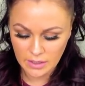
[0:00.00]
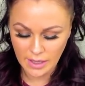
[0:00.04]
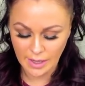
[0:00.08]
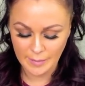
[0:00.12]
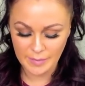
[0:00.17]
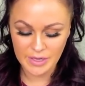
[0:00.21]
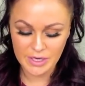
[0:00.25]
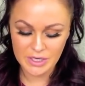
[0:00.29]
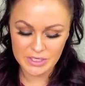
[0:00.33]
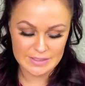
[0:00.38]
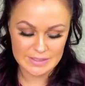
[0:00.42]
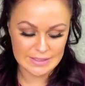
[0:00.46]

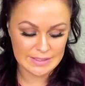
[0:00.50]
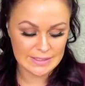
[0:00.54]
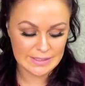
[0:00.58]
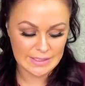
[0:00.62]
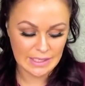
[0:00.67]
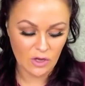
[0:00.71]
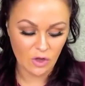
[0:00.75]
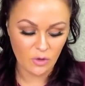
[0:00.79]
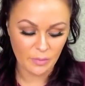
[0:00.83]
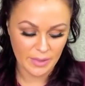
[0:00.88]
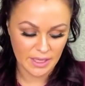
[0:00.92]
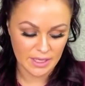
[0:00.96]
I'm hearing
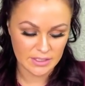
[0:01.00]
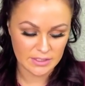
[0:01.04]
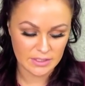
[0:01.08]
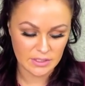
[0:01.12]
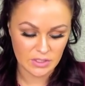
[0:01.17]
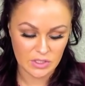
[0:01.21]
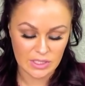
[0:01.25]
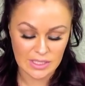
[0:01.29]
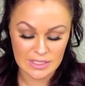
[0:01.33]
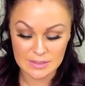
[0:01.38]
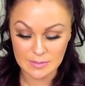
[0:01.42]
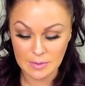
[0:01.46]
stalemate.
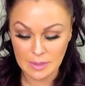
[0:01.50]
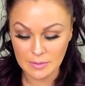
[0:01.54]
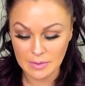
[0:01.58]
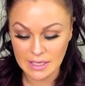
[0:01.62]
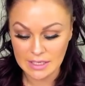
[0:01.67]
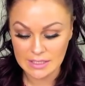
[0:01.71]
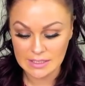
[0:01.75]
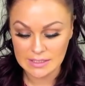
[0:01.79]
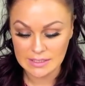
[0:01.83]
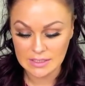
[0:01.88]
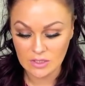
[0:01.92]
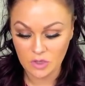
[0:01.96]
So you guys may be
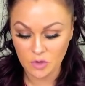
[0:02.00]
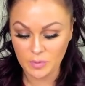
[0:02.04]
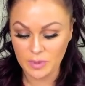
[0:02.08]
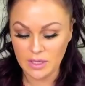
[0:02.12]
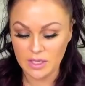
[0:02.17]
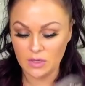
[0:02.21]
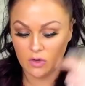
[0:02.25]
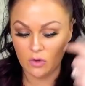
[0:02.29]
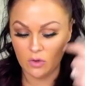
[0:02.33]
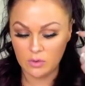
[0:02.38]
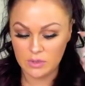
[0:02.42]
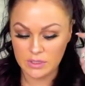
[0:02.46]
at a
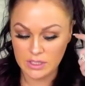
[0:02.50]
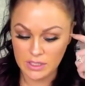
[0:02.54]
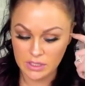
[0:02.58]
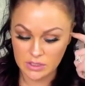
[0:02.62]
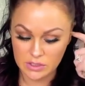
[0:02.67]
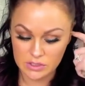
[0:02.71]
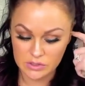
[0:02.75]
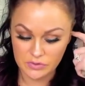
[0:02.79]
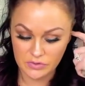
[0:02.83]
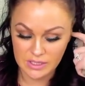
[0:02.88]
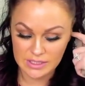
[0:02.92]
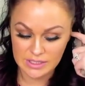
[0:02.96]
stalemate. No one
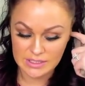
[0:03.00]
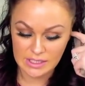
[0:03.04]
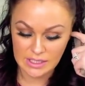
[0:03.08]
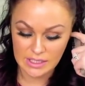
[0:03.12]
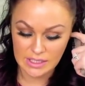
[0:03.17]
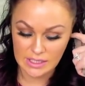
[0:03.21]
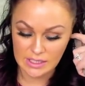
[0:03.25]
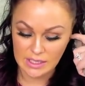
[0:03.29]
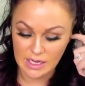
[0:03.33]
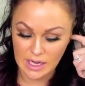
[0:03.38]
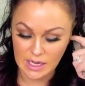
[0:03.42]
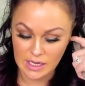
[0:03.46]
here is really
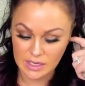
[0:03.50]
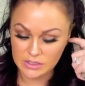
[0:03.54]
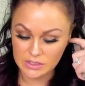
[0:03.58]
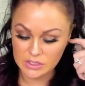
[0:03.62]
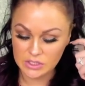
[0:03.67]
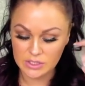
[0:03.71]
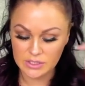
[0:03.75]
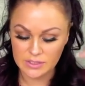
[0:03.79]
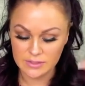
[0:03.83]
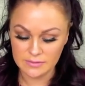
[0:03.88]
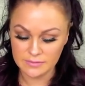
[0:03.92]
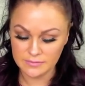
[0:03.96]
taking
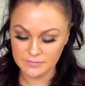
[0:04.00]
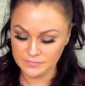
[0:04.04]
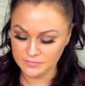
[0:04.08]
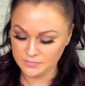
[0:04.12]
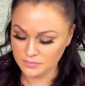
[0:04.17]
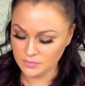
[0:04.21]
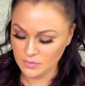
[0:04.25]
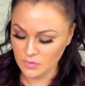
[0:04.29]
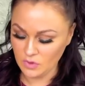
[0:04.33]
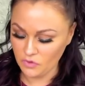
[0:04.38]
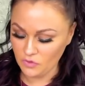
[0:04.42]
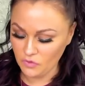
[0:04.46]
action
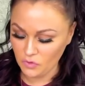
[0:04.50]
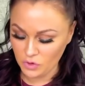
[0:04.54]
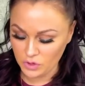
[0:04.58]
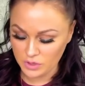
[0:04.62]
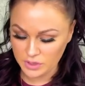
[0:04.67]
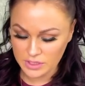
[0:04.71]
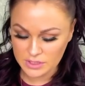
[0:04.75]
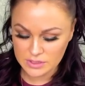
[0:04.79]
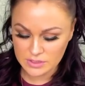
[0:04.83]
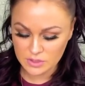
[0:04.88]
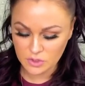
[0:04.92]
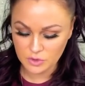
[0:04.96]
for
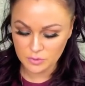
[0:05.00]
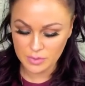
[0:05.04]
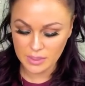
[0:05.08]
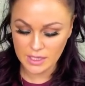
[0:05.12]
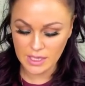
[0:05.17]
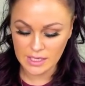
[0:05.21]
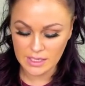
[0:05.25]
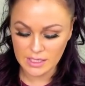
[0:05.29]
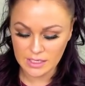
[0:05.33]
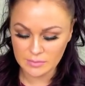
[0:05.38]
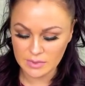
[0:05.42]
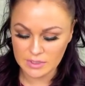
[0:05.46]
this new
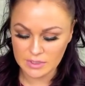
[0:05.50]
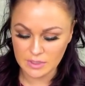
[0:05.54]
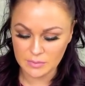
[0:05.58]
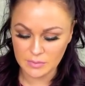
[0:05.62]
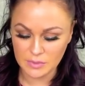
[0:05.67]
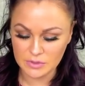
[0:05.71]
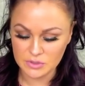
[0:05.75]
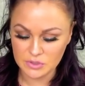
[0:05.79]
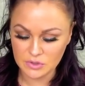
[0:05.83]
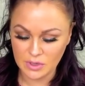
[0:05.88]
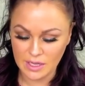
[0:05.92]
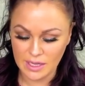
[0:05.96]
beginning, but the
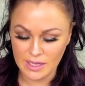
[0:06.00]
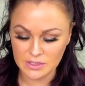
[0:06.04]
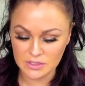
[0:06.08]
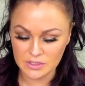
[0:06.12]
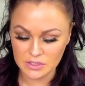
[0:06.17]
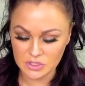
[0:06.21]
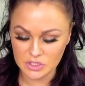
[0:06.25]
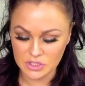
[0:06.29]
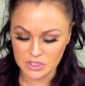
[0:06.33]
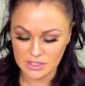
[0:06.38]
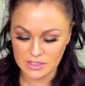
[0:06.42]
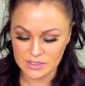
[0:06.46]
mutual
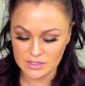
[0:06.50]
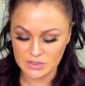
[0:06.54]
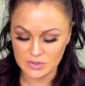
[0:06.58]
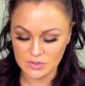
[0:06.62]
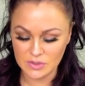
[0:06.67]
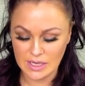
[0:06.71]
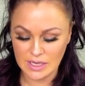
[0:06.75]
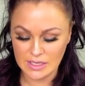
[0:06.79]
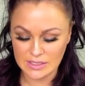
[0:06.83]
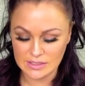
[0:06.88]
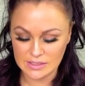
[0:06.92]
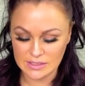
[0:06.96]
energy is you
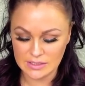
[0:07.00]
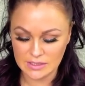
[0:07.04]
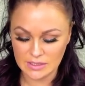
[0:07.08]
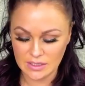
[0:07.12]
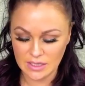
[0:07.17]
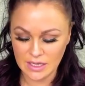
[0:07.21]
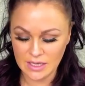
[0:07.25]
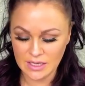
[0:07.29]
guys